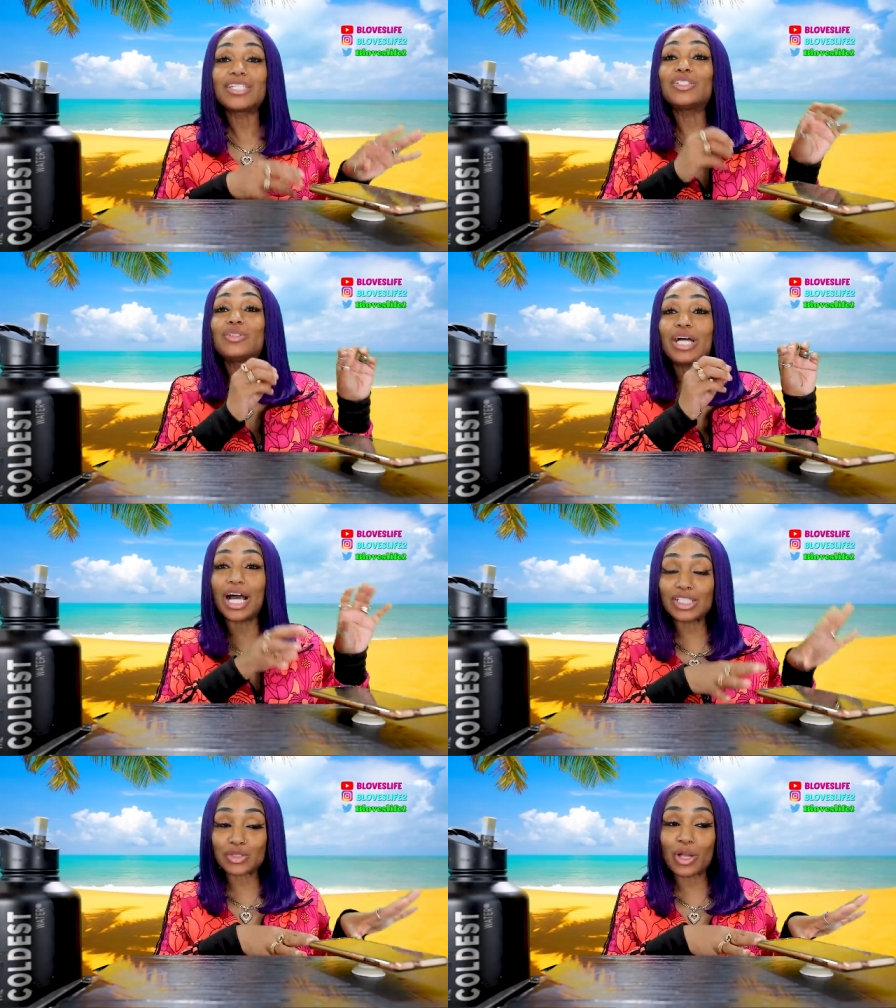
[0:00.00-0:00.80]
You
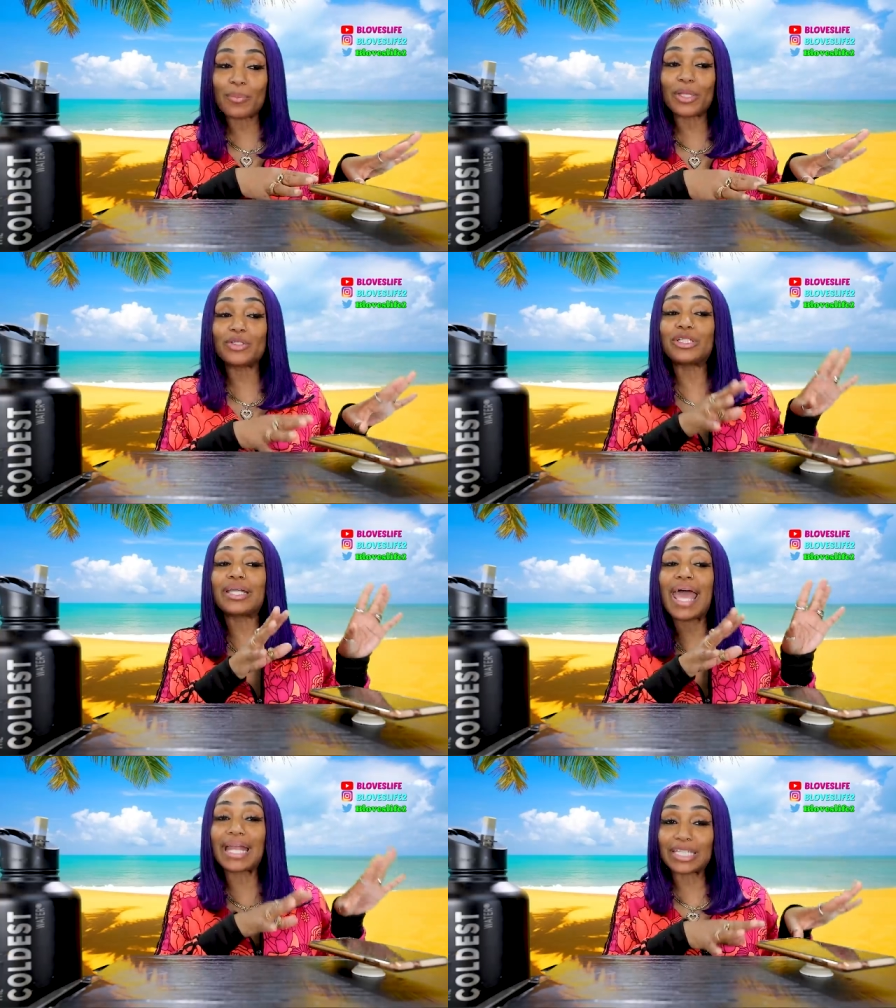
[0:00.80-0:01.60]
done tripping, you
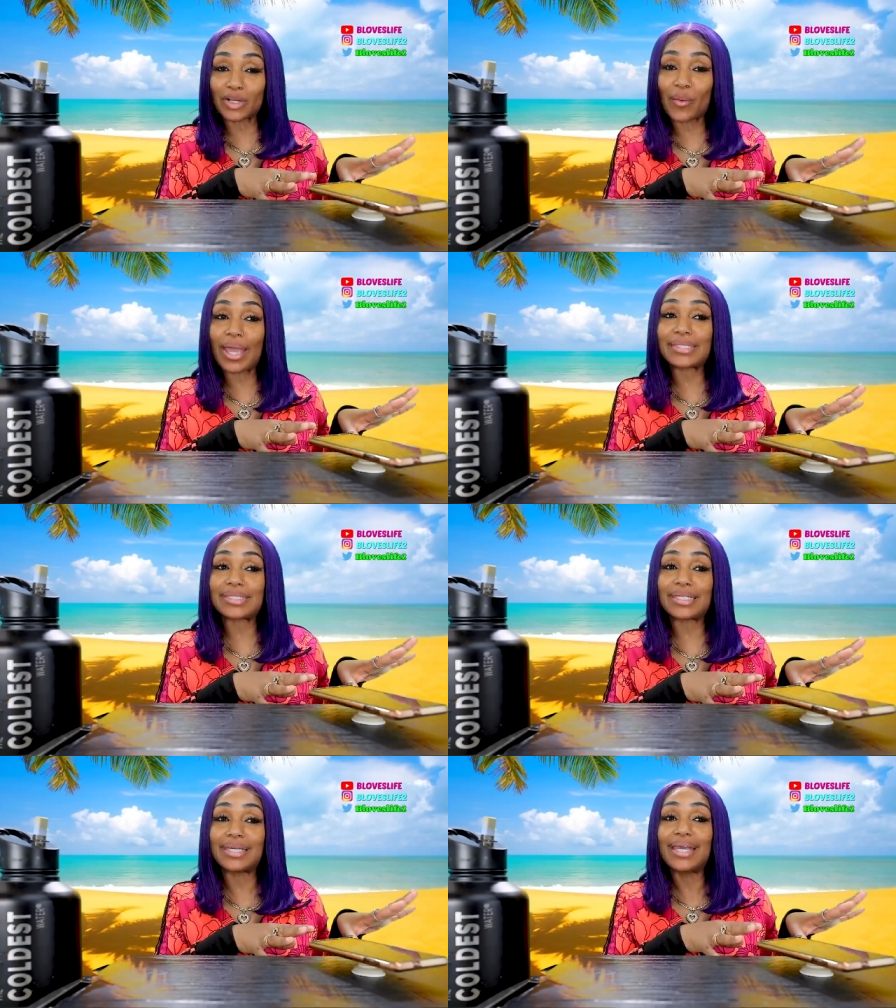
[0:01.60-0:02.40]
done acting
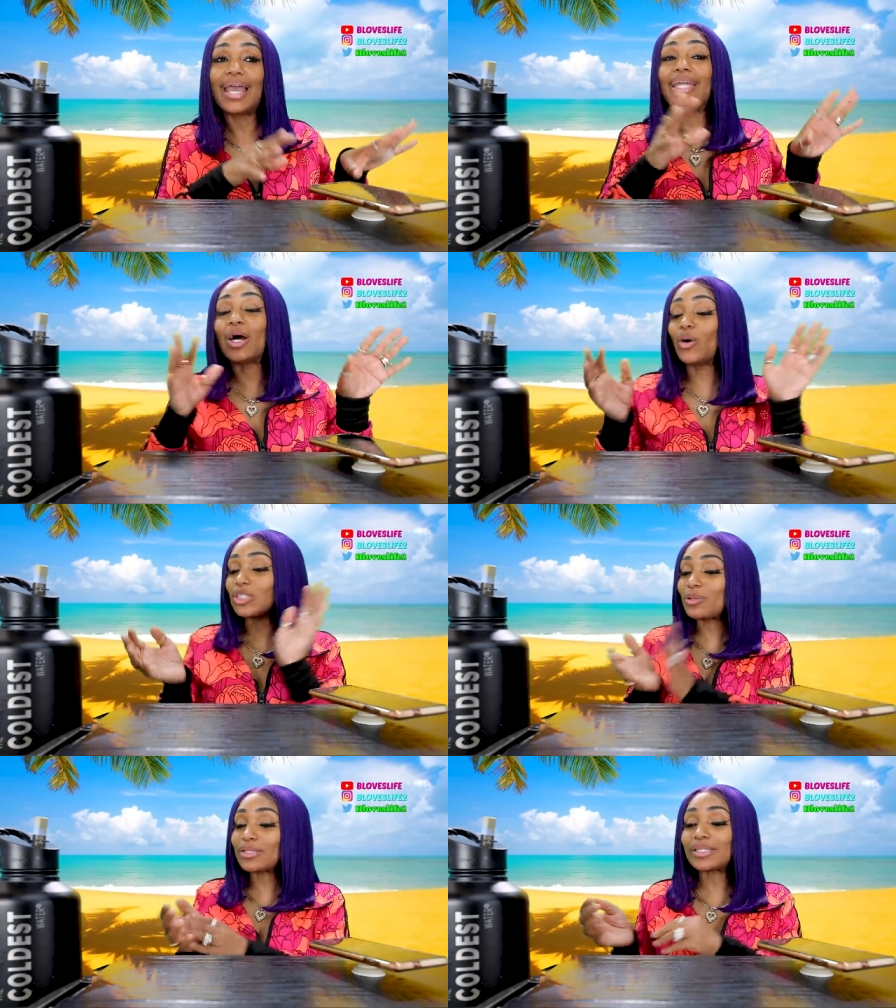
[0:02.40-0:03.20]
crazy, and the Holy
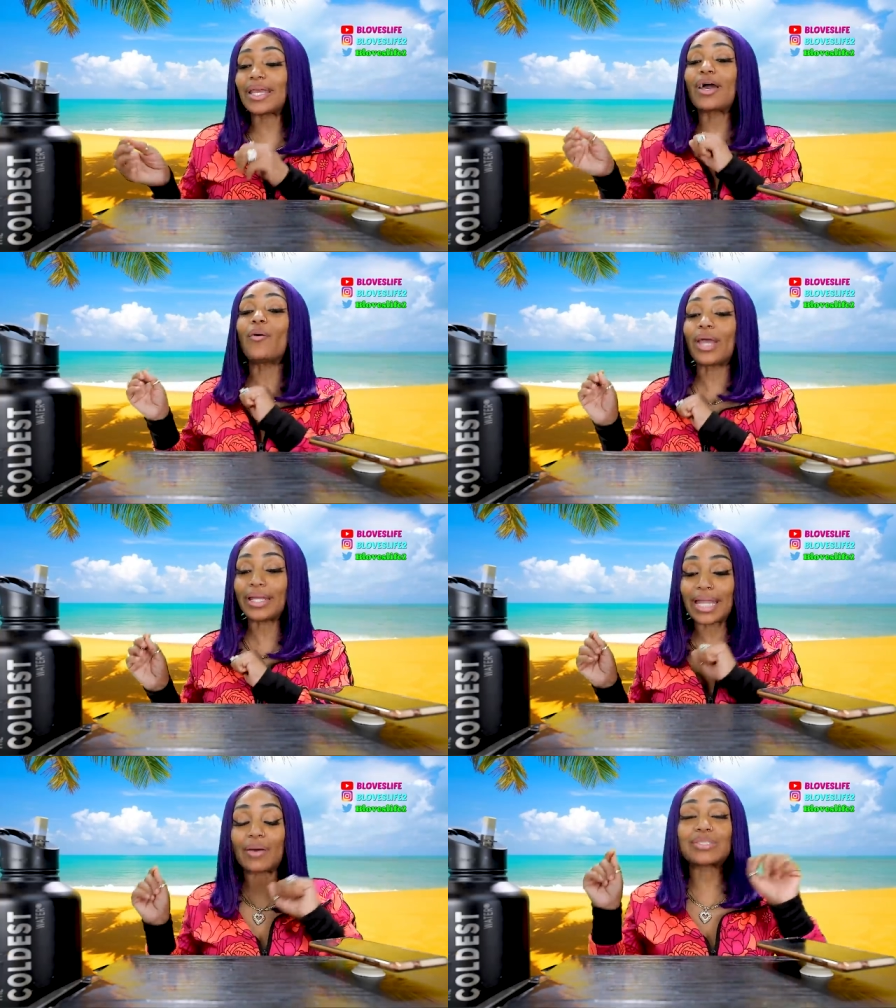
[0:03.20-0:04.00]
Spirit said, okay,
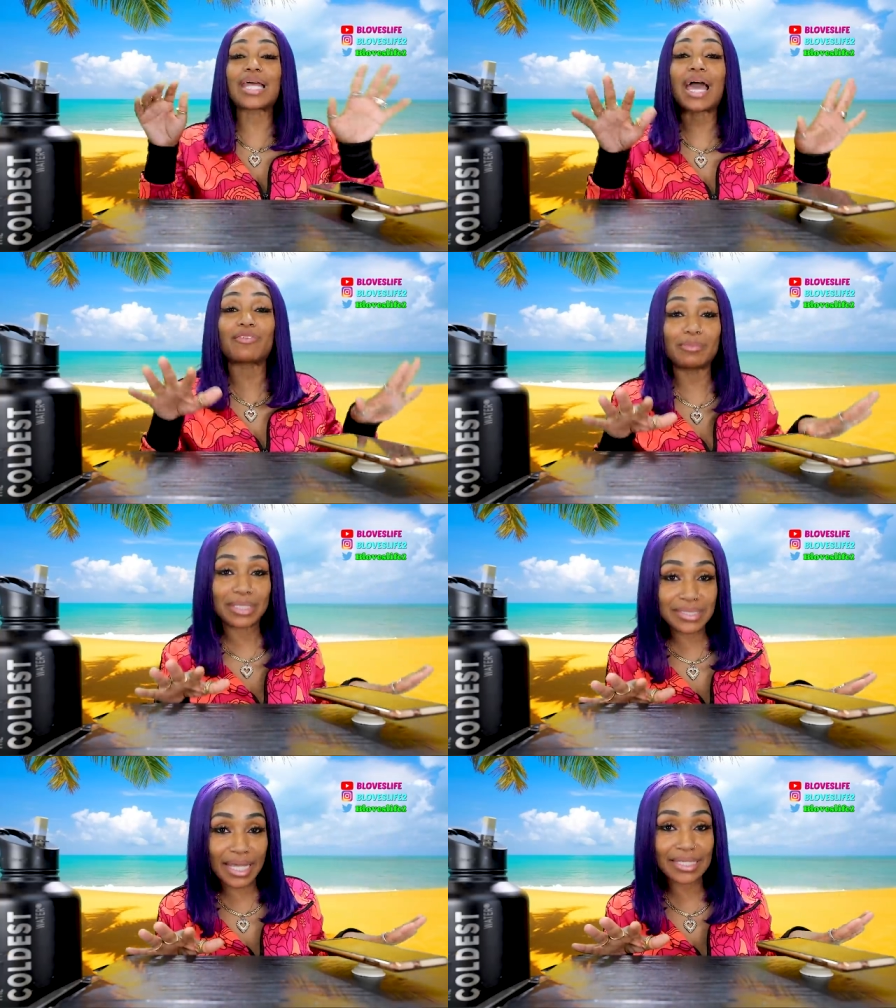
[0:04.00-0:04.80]
now it's time for me
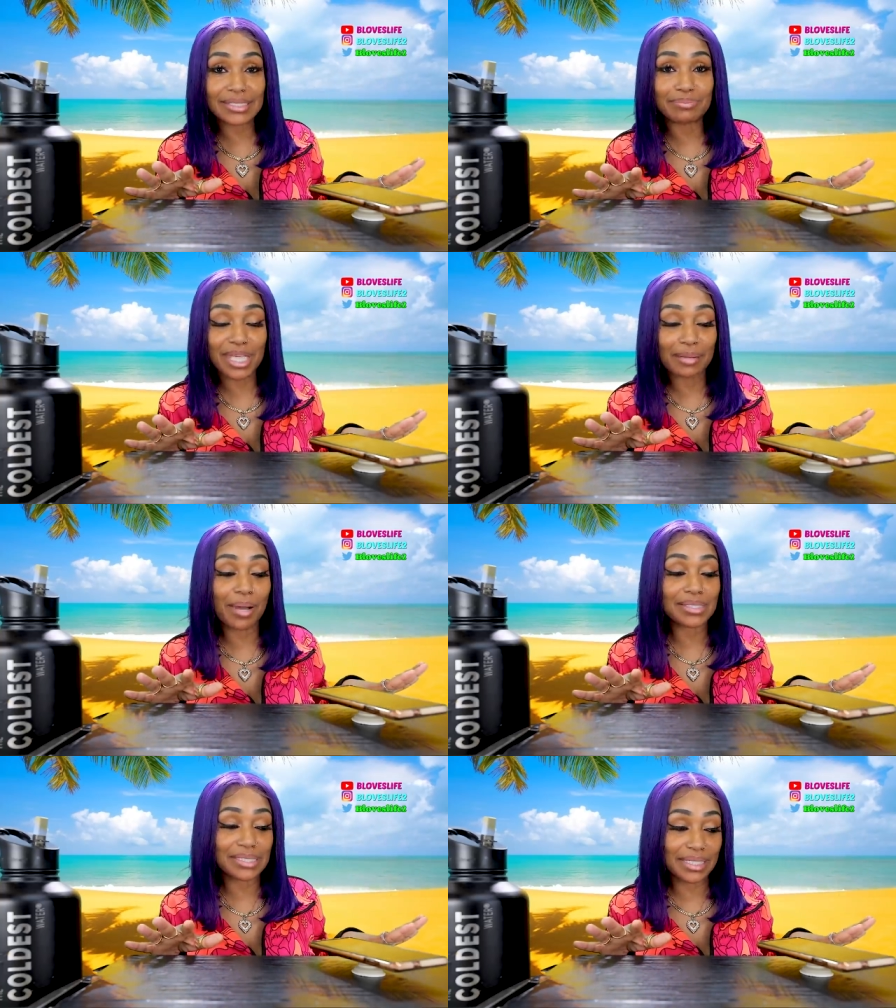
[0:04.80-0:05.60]
to take, take
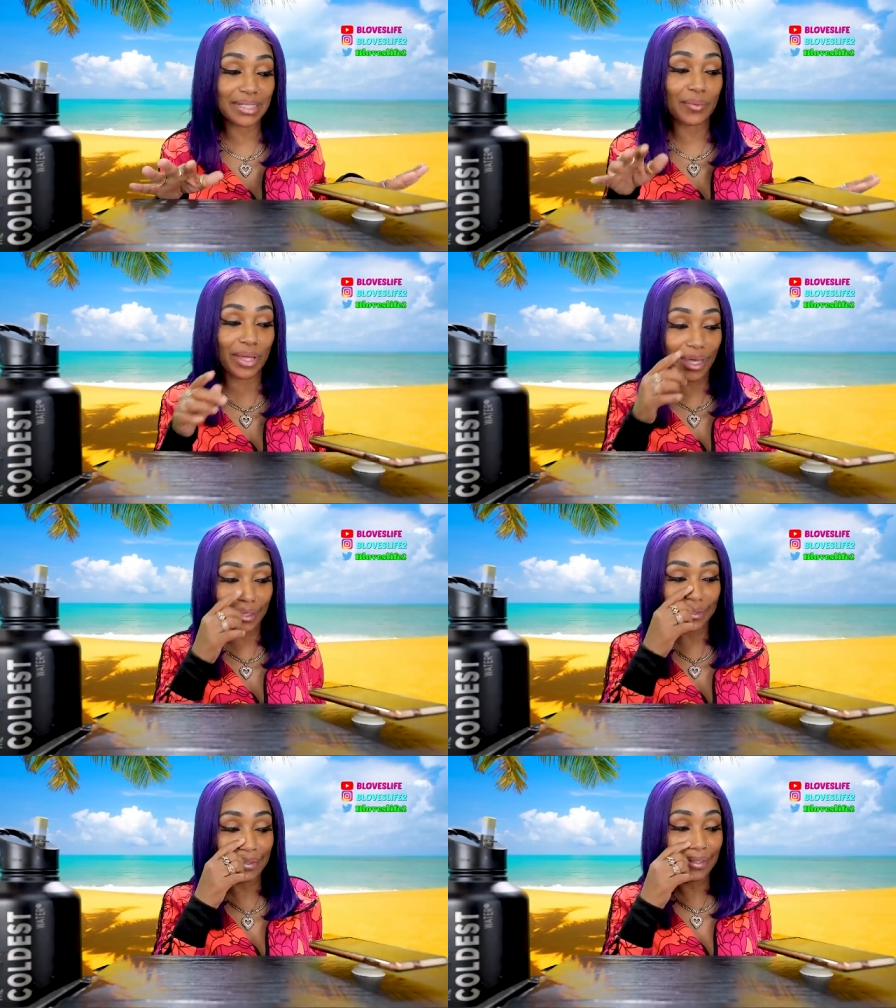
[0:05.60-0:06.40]
my seat, okay?